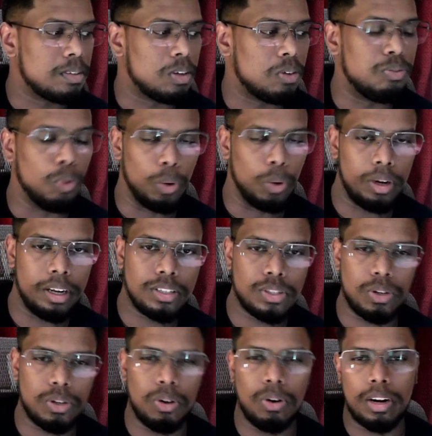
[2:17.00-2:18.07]

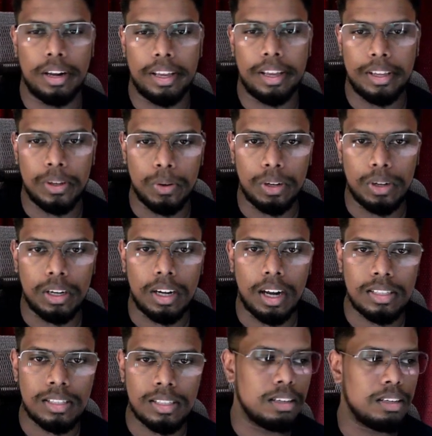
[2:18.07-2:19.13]
foliage or
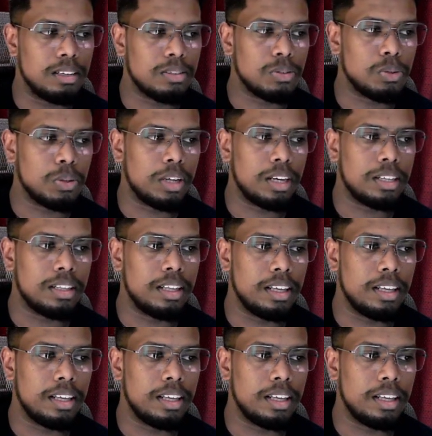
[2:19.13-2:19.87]
grass, so that